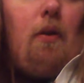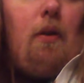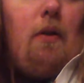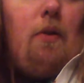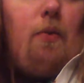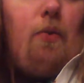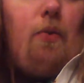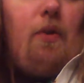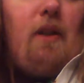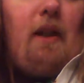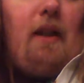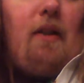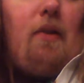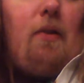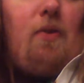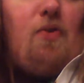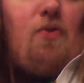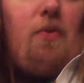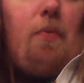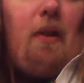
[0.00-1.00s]
Would
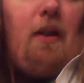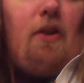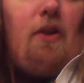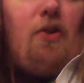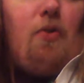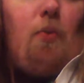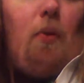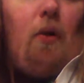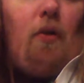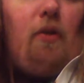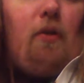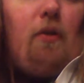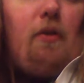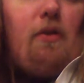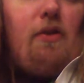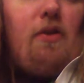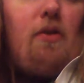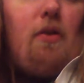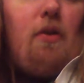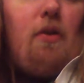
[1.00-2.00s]
candles replace wands?